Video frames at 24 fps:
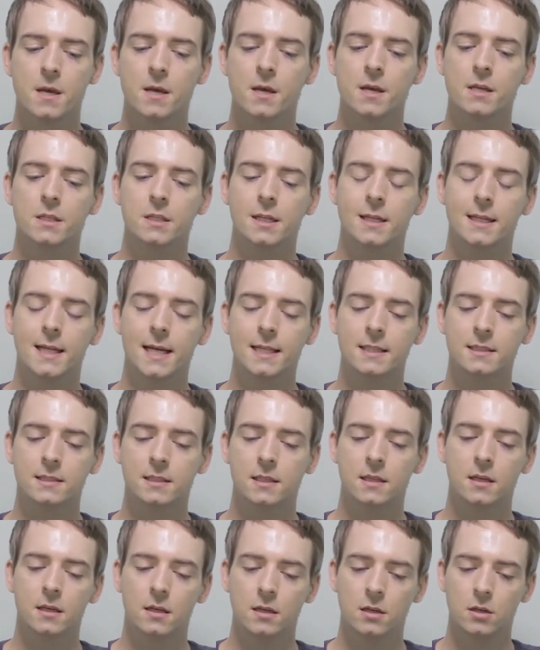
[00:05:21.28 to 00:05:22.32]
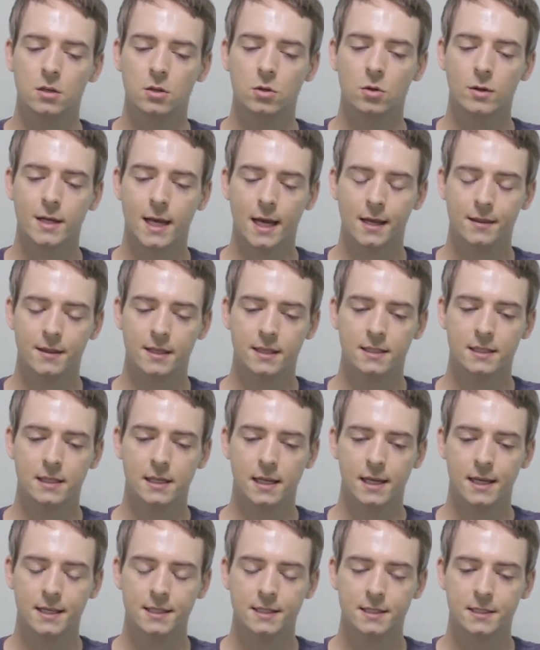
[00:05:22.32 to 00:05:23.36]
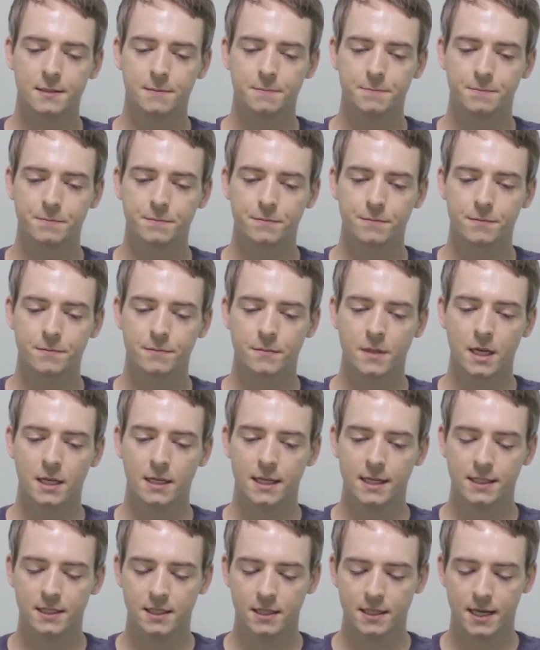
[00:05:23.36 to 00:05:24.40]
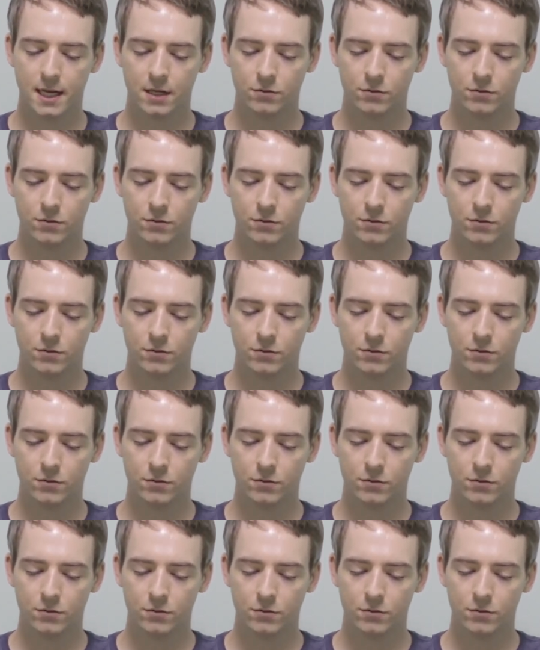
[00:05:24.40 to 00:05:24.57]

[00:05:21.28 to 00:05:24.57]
So let's look at this list. Listen and